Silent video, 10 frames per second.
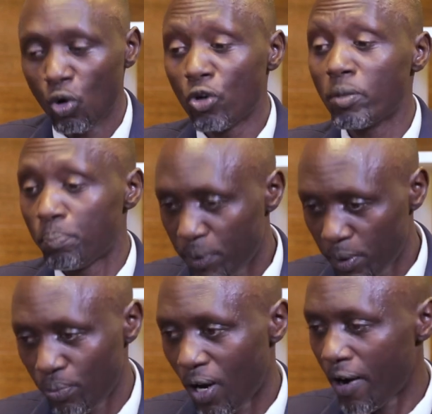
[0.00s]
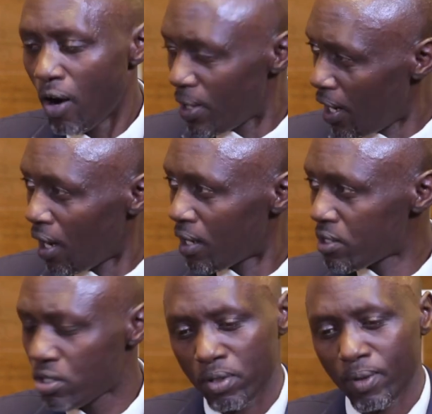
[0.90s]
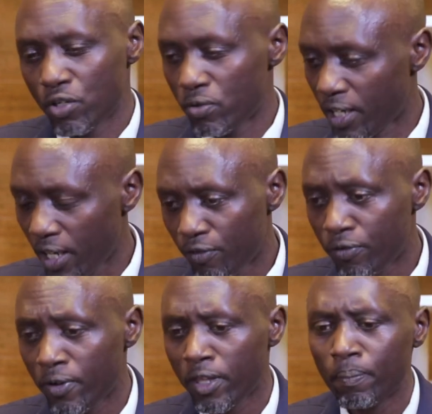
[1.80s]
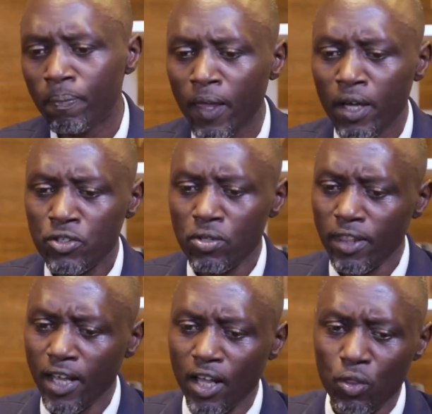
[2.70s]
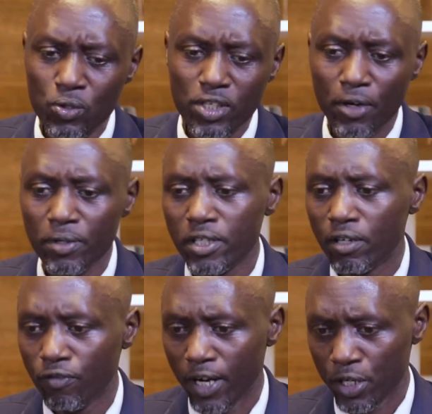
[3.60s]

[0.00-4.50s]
old people around us. We want to care for them. So there are those unwritten